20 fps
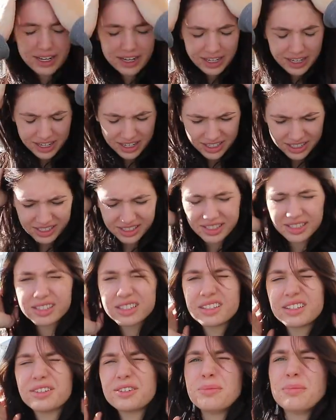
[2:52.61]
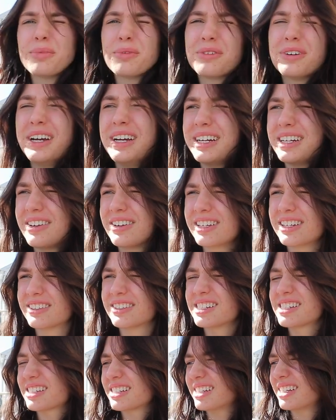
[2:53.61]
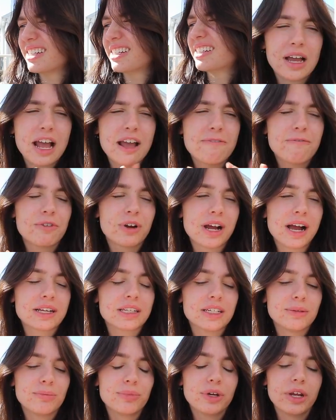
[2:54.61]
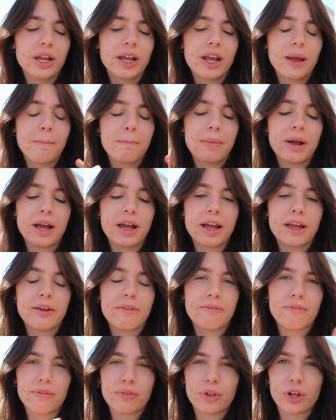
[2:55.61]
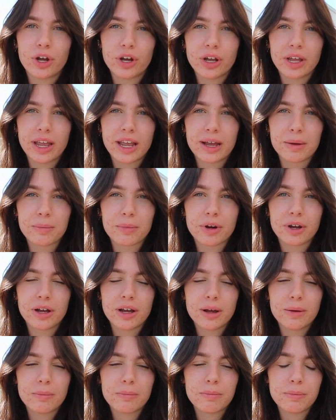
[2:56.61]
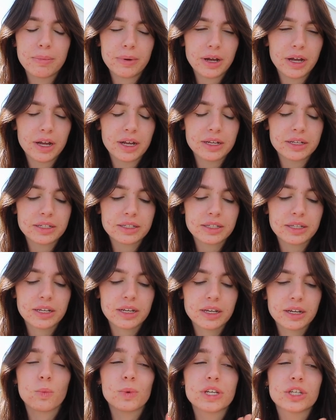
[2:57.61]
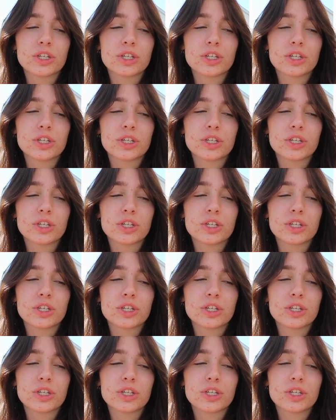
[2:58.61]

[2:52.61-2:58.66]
Guys, it's a little bright out here, isn't it? I forgot to bring my vlog camera, but we